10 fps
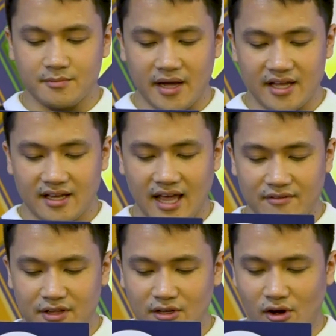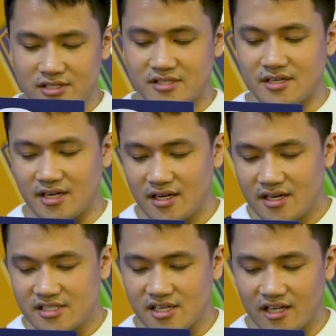by Kevin Costner,
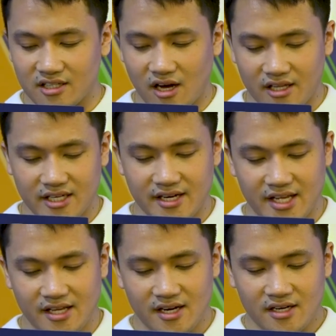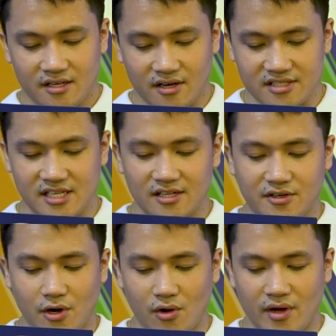Sean Connery, Russell
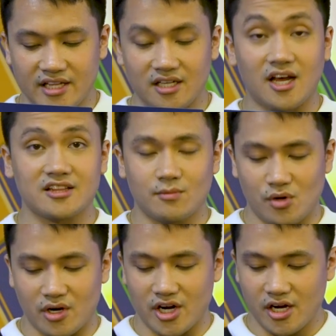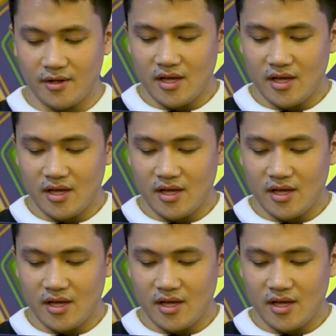Crowe, and a lot more,